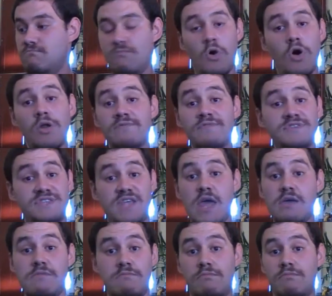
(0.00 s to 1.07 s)
More of the
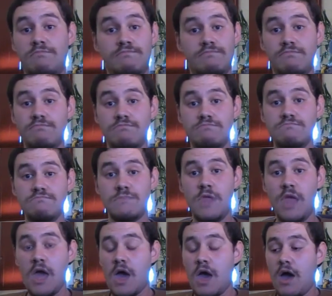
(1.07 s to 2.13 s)
same.
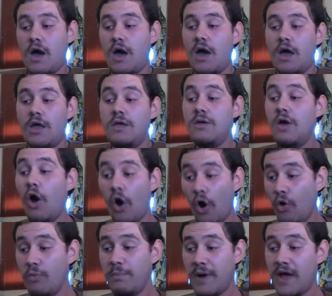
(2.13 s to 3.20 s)
Yeah, I
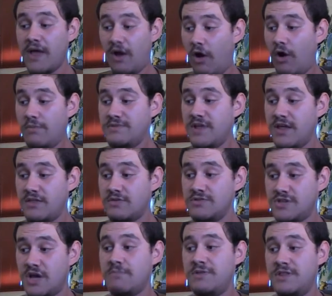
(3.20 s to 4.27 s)
hope they
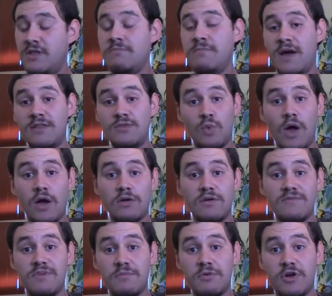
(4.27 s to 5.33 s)
don't jump in the bandwagon
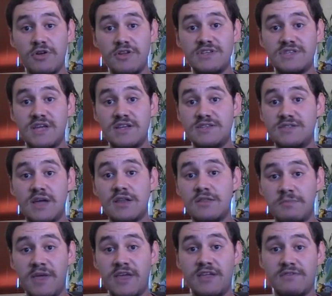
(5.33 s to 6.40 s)
of the bronies and
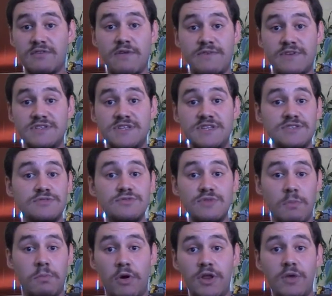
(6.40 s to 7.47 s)
start making references to
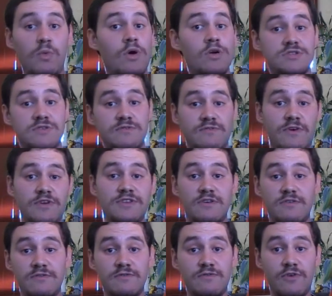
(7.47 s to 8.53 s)
the Pony Wars on
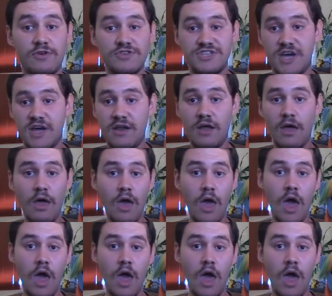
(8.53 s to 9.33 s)
4chan,